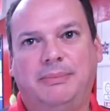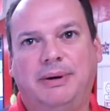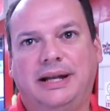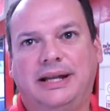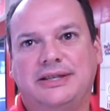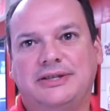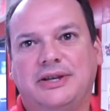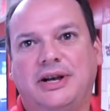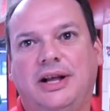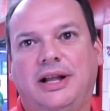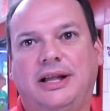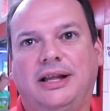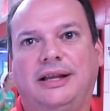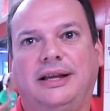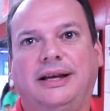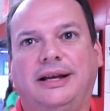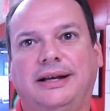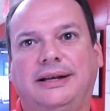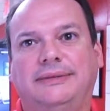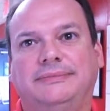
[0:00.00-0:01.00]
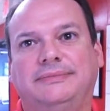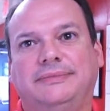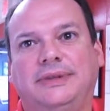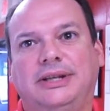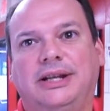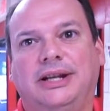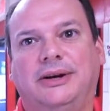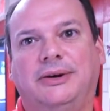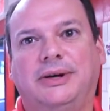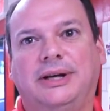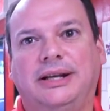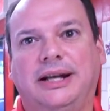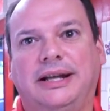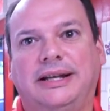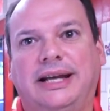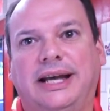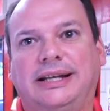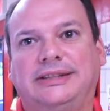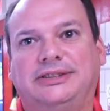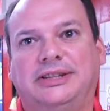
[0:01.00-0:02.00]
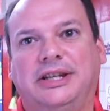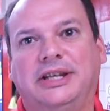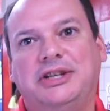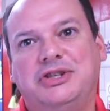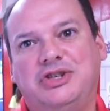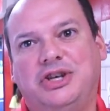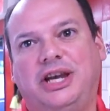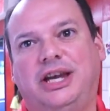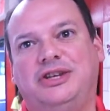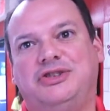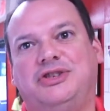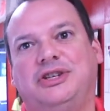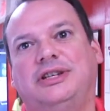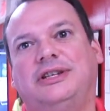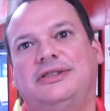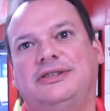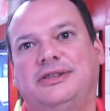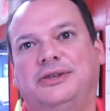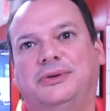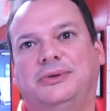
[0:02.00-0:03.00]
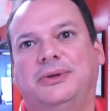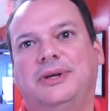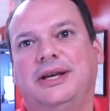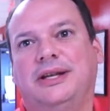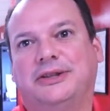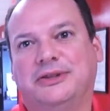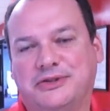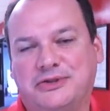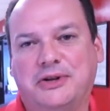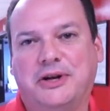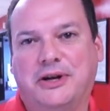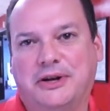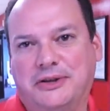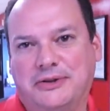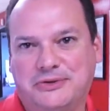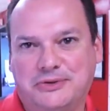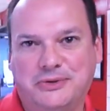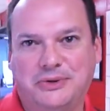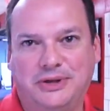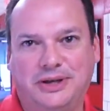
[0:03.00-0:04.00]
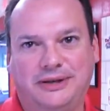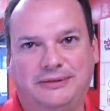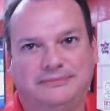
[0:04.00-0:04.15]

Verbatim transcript: But it's all, um, you know, a nice initiation to the start of the school